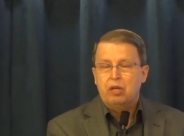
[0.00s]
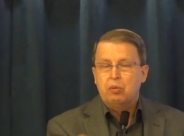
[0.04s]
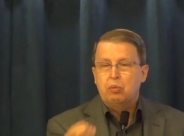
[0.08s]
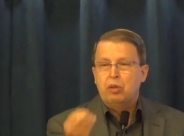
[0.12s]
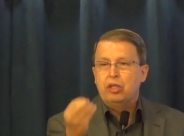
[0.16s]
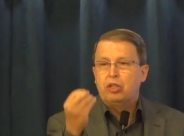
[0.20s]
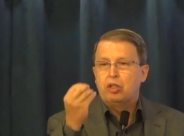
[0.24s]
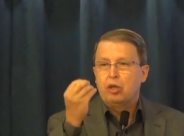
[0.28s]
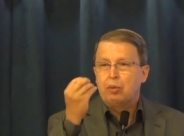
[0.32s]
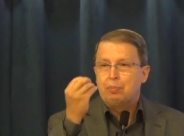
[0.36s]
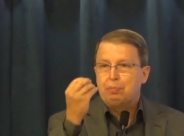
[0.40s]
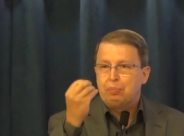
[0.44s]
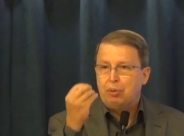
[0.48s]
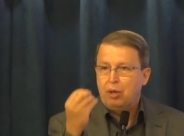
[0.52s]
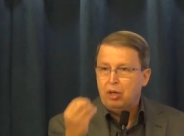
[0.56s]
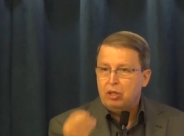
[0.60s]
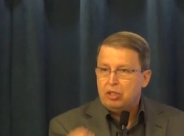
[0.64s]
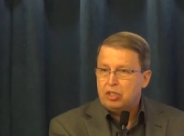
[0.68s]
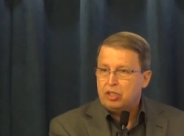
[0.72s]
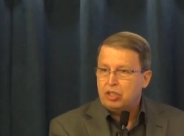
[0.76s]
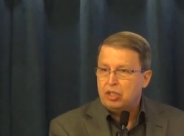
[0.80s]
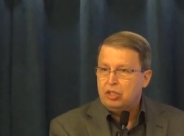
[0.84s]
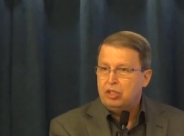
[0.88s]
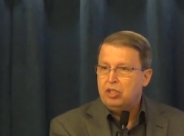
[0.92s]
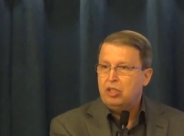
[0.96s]
with a
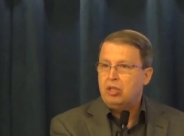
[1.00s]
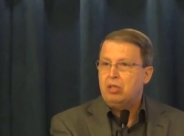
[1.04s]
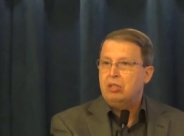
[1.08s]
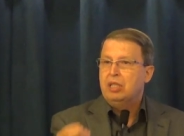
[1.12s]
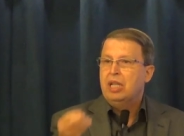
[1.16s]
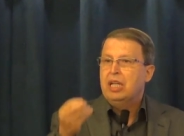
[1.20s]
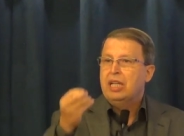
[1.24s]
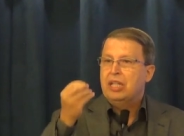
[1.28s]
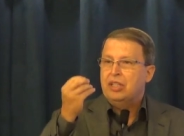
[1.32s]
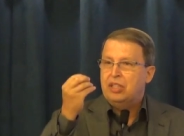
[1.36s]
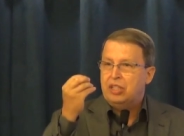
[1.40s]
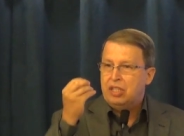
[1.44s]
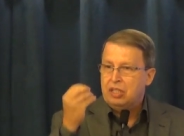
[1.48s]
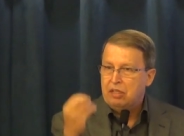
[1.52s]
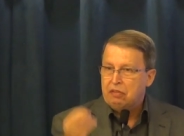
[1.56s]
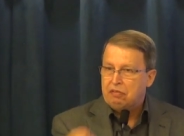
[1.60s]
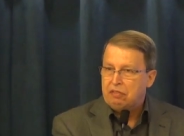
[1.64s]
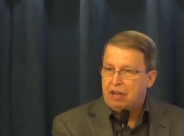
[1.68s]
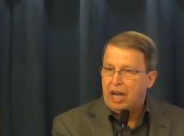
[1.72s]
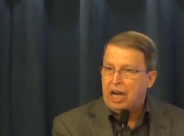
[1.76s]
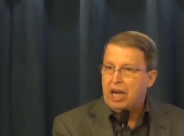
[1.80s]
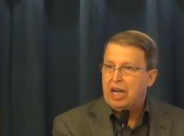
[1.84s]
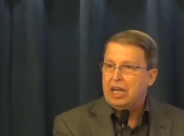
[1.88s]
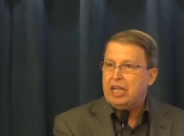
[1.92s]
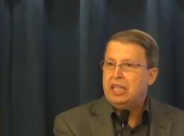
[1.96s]
personal
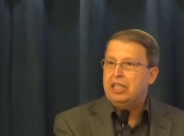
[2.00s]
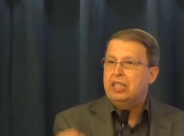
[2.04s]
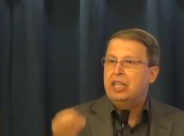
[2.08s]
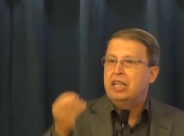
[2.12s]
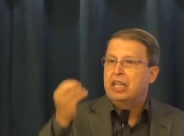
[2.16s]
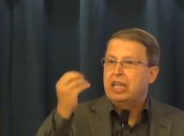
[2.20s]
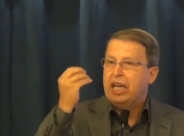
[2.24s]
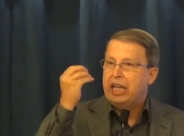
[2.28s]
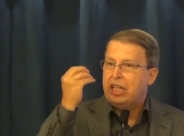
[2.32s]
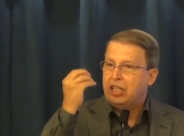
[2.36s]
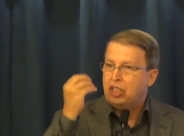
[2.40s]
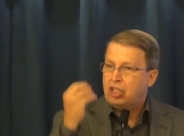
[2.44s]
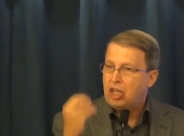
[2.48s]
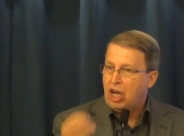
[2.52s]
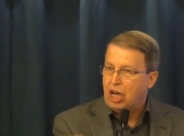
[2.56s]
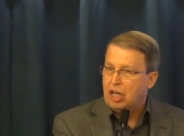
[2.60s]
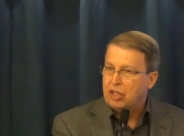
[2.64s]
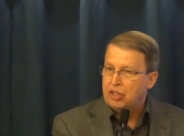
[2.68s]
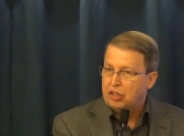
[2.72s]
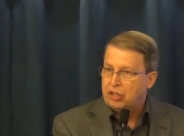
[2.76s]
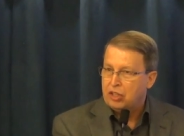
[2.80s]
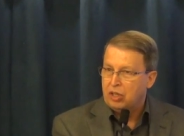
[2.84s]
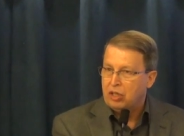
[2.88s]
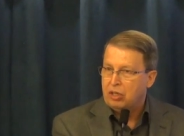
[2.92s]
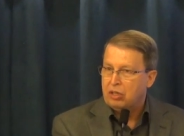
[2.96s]
divine
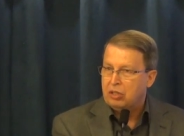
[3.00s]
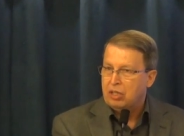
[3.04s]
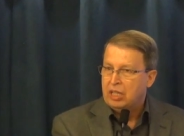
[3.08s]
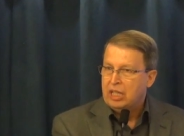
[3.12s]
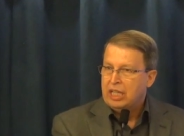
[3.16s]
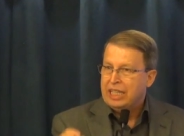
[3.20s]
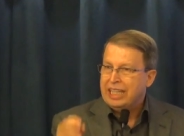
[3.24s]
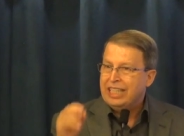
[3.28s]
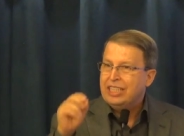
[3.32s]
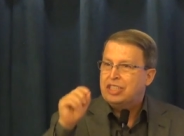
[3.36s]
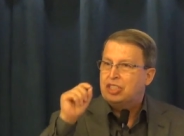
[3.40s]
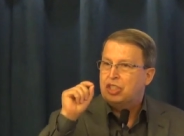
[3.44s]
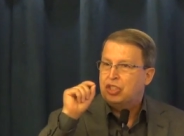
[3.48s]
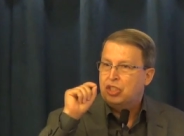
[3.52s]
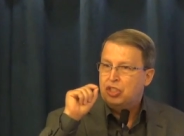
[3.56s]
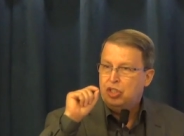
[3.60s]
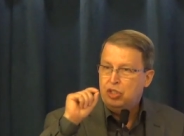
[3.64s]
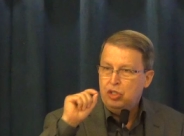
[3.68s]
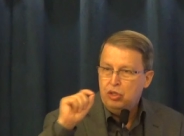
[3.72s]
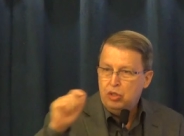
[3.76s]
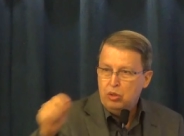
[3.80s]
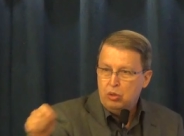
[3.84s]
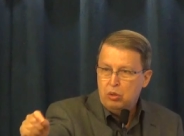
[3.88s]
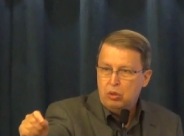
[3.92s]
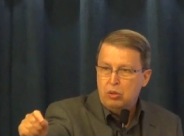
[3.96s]
encounter. It's
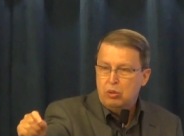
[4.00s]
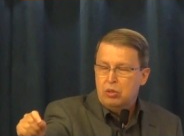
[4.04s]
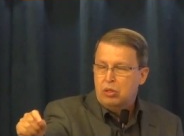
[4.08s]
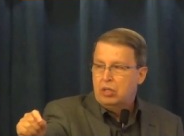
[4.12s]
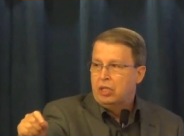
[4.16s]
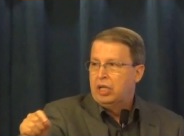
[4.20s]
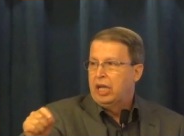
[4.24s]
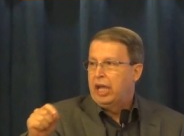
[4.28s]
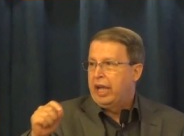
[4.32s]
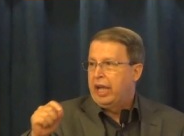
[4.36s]
you